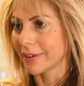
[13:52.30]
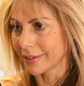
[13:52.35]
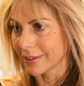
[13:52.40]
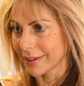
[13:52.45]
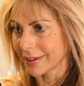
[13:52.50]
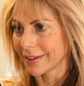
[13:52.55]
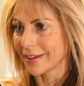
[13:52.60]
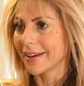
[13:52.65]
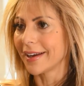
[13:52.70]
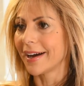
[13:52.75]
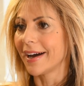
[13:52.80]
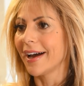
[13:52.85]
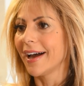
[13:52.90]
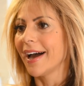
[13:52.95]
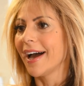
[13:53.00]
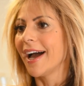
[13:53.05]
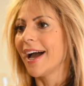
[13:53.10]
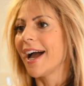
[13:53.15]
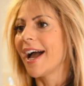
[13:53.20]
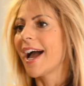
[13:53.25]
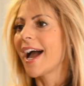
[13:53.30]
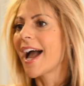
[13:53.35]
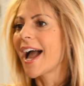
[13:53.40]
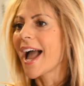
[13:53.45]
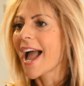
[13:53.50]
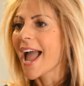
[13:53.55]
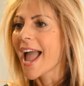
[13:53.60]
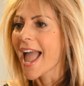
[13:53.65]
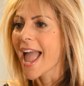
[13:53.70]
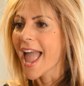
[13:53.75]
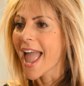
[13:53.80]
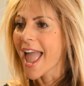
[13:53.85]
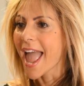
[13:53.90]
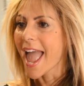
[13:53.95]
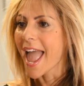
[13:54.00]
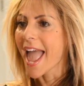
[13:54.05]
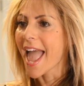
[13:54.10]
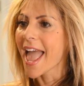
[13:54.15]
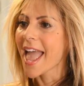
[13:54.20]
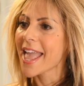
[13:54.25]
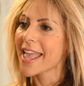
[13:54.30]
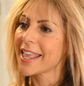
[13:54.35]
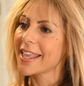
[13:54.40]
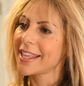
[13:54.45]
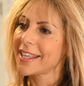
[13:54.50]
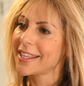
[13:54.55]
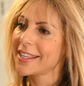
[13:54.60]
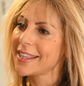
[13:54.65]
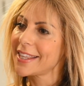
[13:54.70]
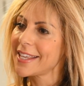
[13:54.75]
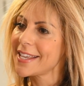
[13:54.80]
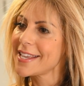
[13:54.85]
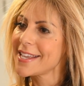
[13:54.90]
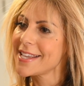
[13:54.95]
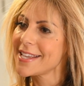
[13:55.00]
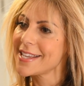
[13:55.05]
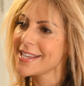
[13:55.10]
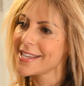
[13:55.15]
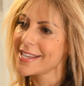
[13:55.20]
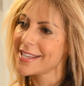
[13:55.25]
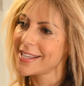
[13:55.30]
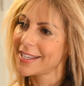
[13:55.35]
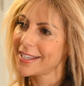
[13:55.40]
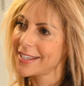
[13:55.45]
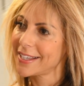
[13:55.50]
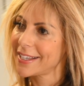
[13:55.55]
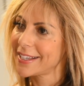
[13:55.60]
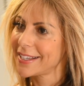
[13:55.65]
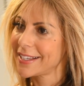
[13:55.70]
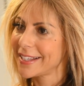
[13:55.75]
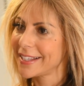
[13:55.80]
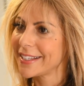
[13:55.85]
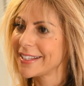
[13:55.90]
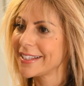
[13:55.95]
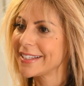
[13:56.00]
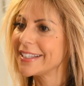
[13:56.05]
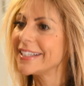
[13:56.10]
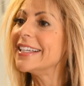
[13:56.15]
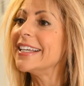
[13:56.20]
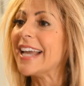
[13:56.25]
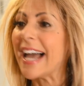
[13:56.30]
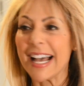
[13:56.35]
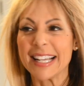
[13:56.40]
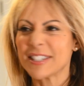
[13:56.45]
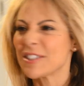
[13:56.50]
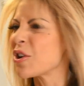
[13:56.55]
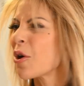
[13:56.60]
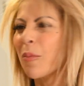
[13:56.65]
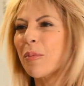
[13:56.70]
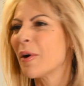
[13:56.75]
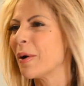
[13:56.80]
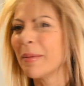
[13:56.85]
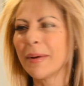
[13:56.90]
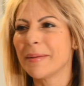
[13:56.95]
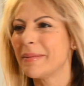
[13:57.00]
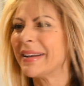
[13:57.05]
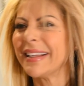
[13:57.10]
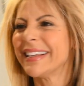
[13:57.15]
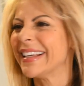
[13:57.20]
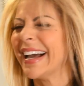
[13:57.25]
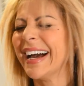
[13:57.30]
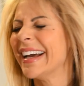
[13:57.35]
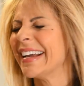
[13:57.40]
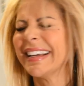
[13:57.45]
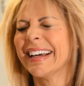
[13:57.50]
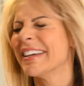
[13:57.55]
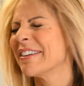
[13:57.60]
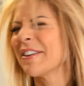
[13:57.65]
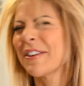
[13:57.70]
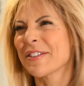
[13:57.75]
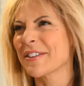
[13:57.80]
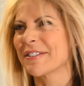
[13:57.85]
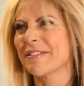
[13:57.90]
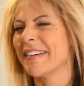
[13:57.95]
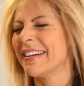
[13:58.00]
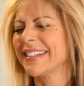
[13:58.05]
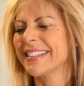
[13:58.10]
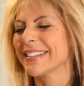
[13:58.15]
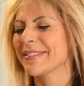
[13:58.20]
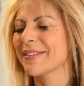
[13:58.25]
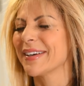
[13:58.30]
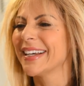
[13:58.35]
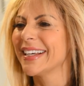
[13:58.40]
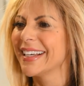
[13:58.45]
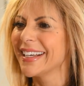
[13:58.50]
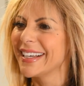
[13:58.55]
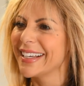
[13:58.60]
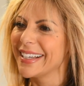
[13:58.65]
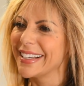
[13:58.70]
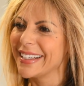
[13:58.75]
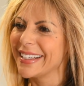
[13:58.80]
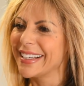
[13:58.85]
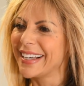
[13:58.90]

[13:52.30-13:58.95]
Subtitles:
I would kind of say that that's not the right way to do it. It's a bit dramatic.